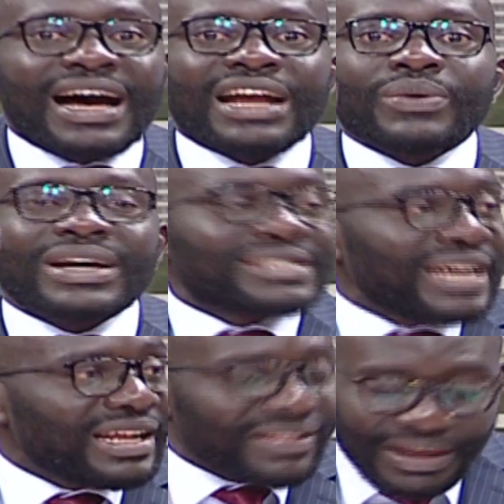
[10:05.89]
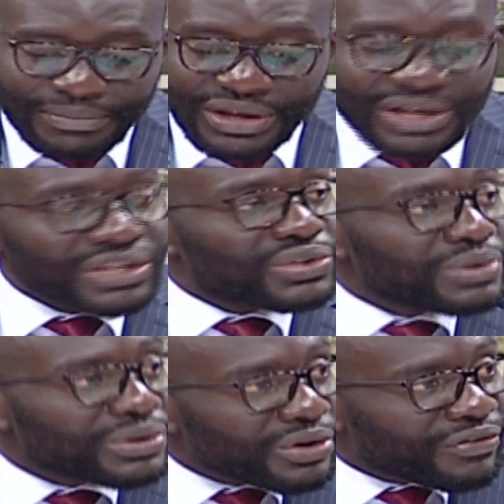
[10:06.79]
And we are telling them,
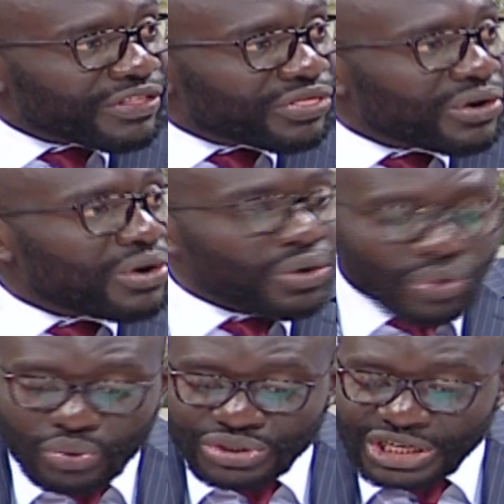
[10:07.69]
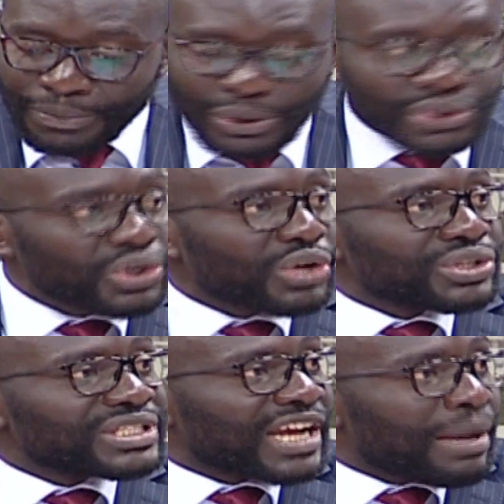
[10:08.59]
even though kuliposhuni
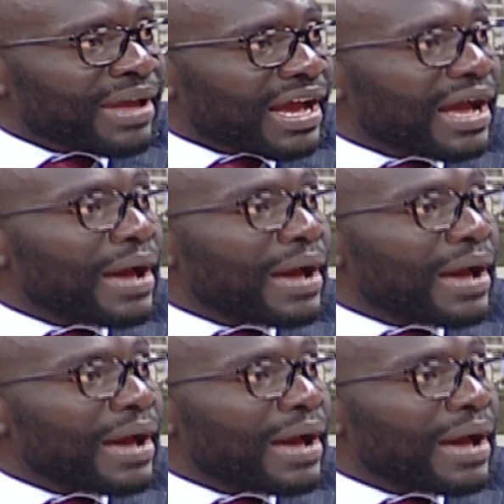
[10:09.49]
kujitegemea,